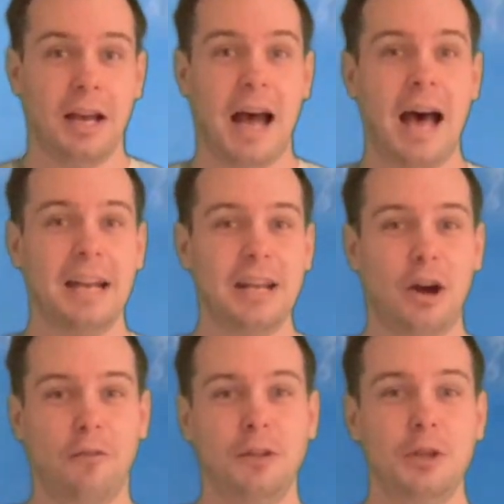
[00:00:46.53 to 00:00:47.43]
adding
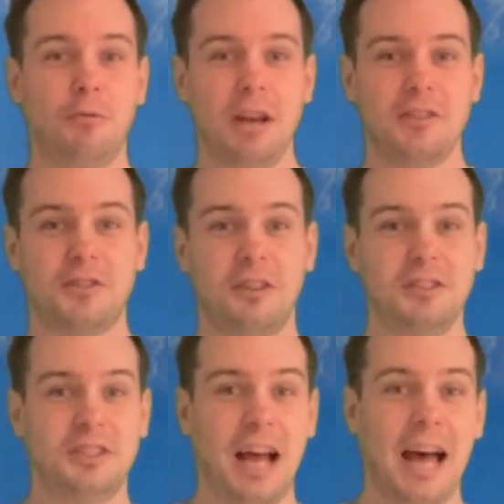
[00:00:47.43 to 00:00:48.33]
of new
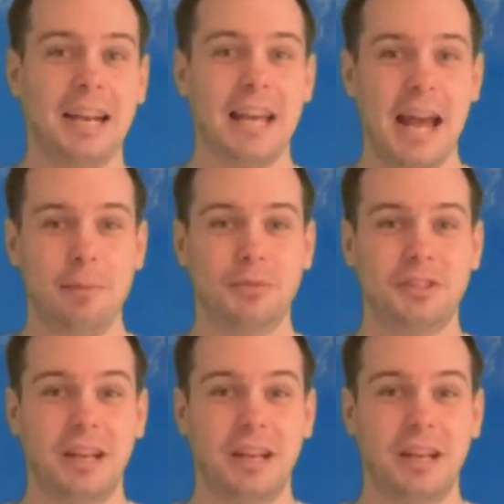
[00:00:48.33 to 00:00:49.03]
restaurants and games,